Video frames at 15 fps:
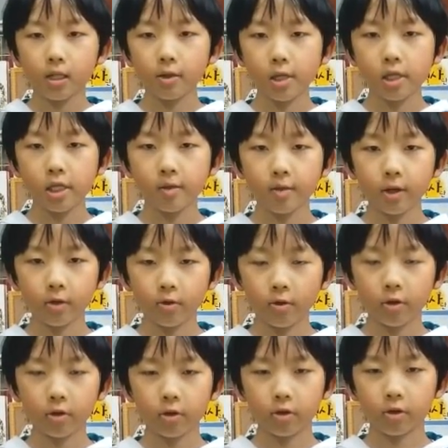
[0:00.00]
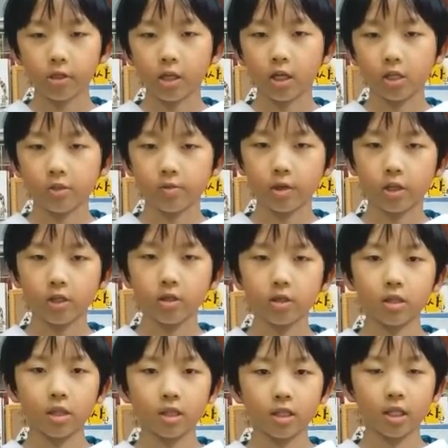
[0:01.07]
Receiving calls or text
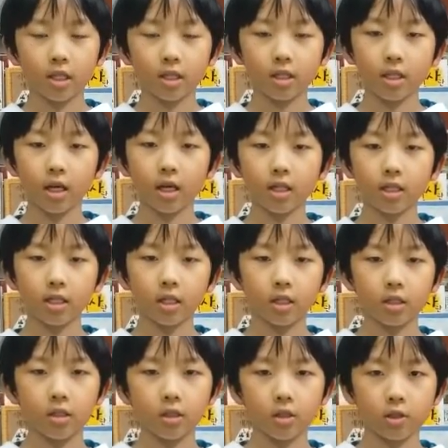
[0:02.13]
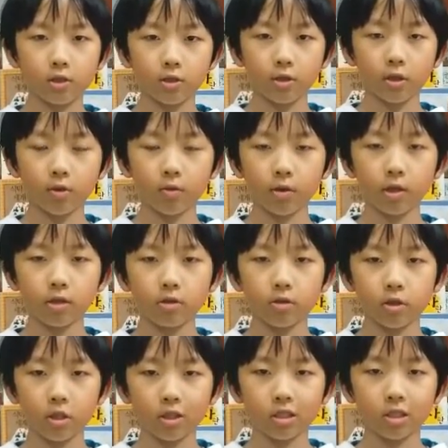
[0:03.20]
messages at night is a sure way to
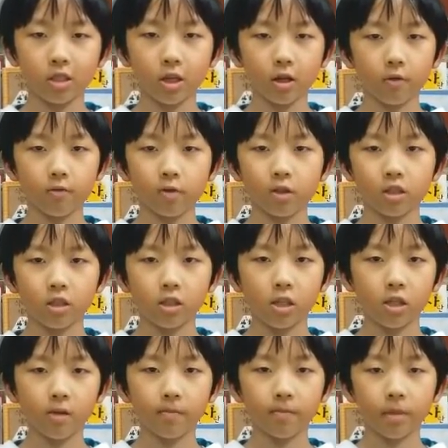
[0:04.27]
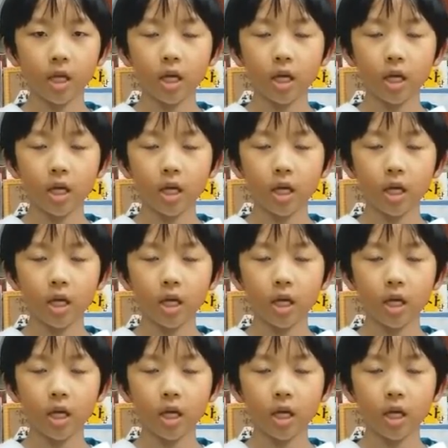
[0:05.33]
disturb your sleep.